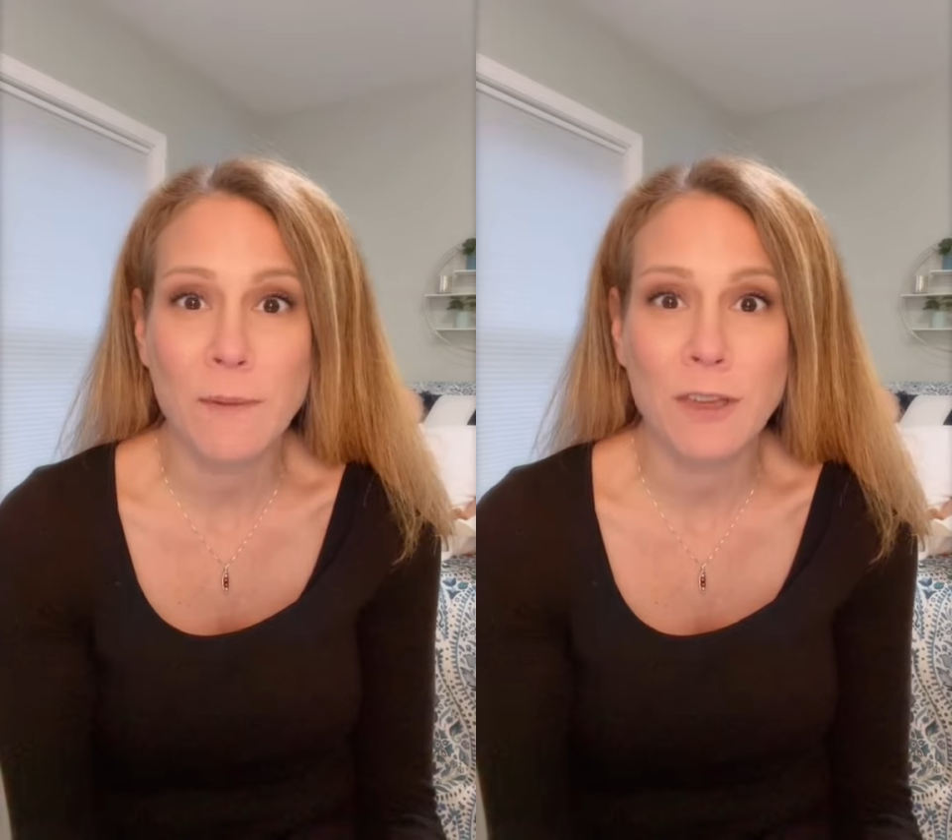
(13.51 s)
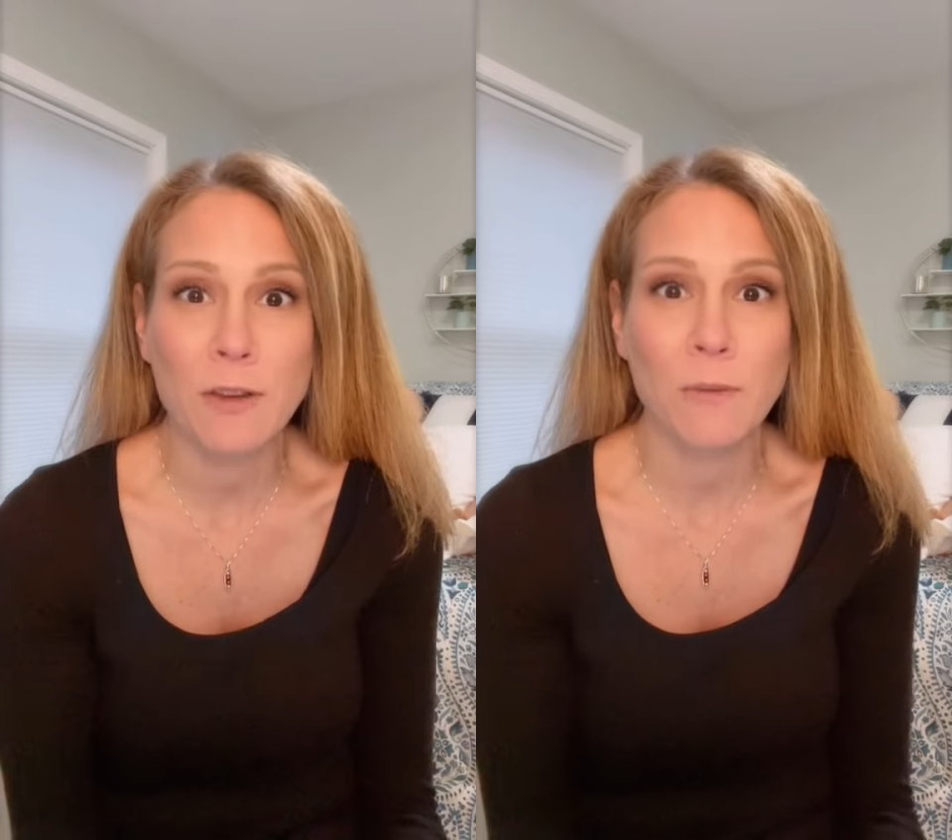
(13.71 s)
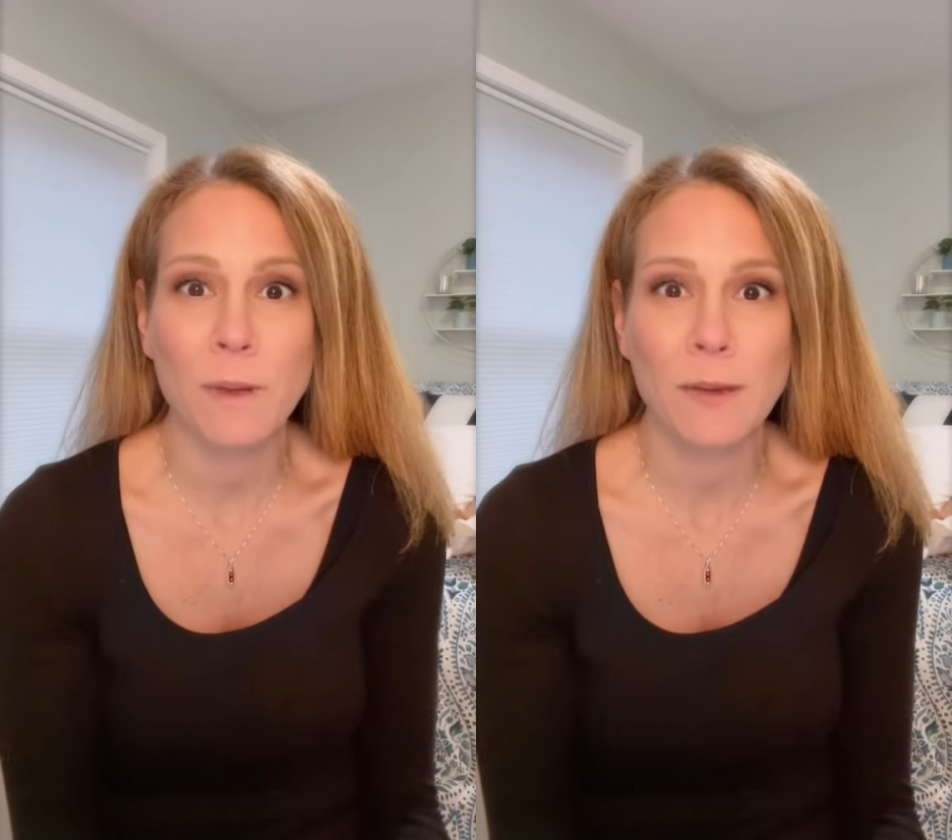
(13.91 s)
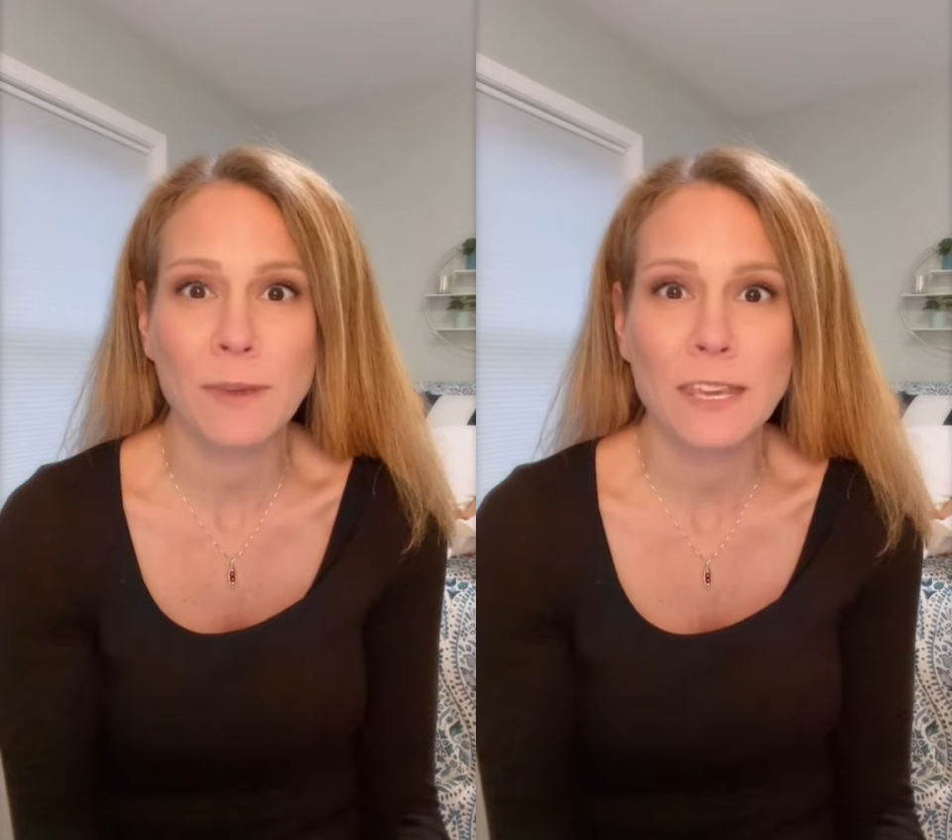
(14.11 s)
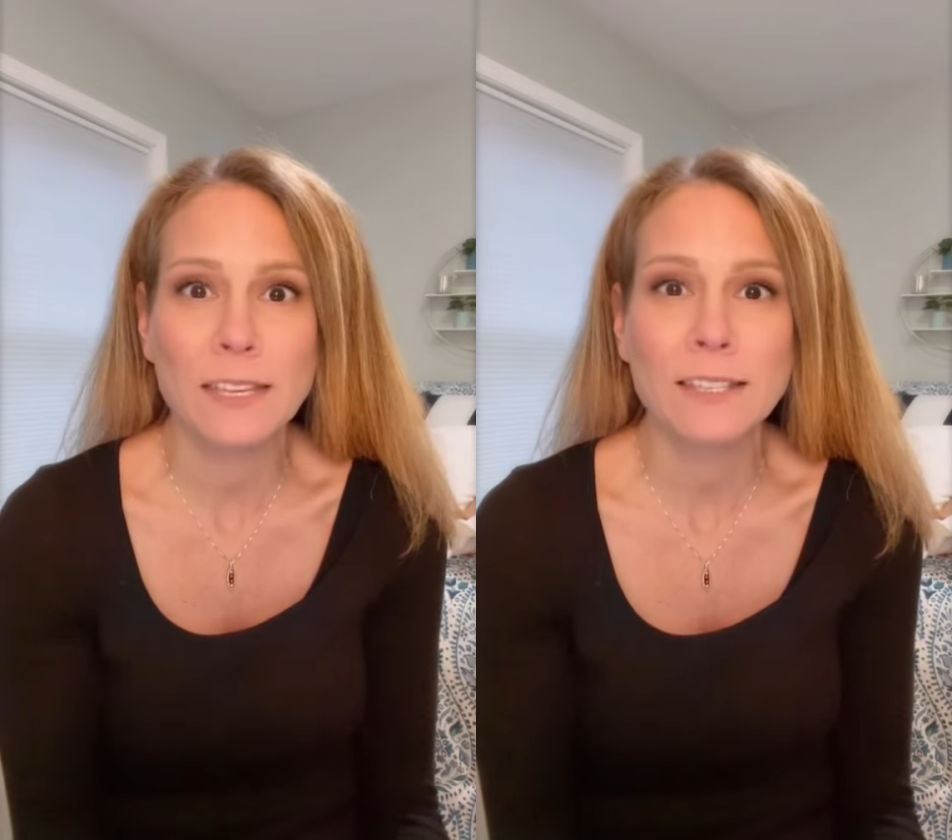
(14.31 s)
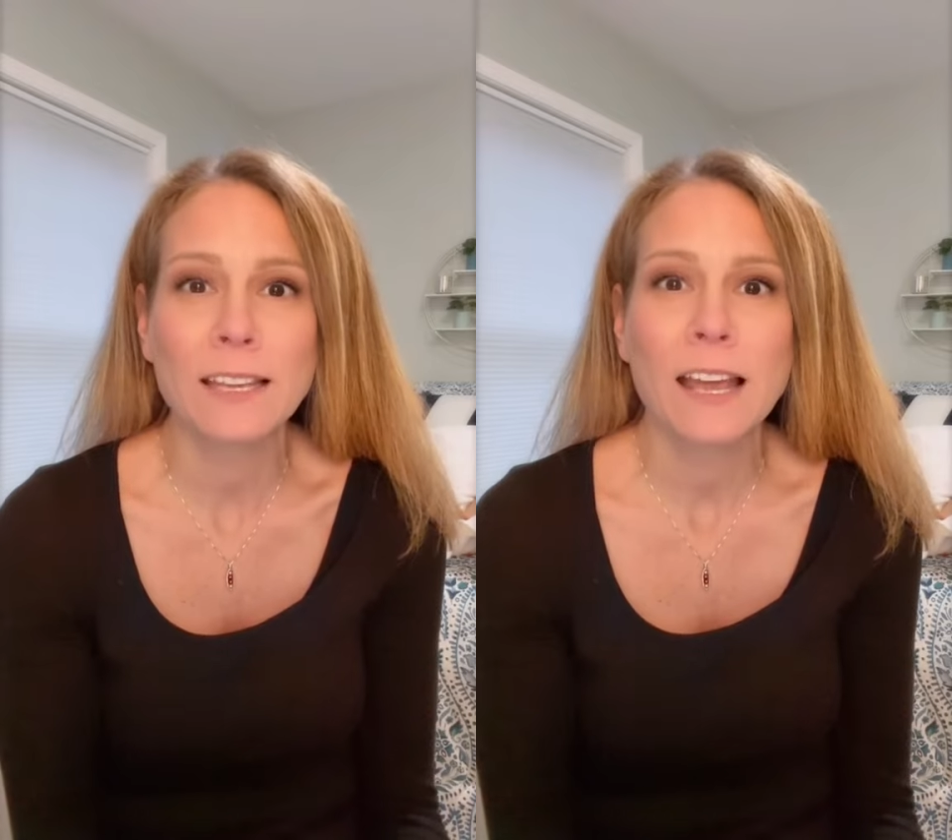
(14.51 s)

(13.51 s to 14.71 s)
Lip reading: baby or babies,